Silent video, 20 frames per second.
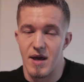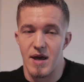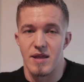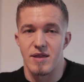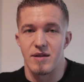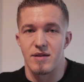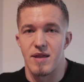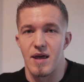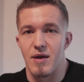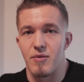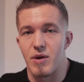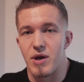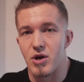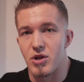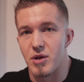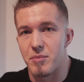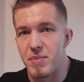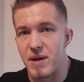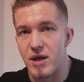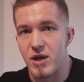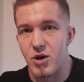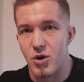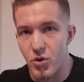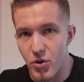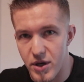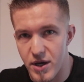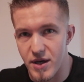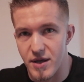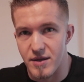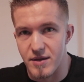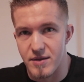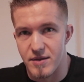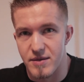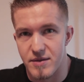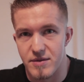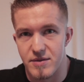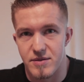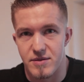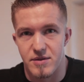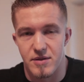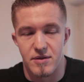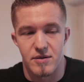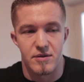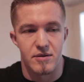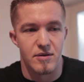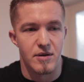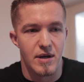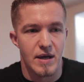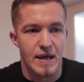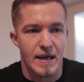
Today we're gonna be cooking. So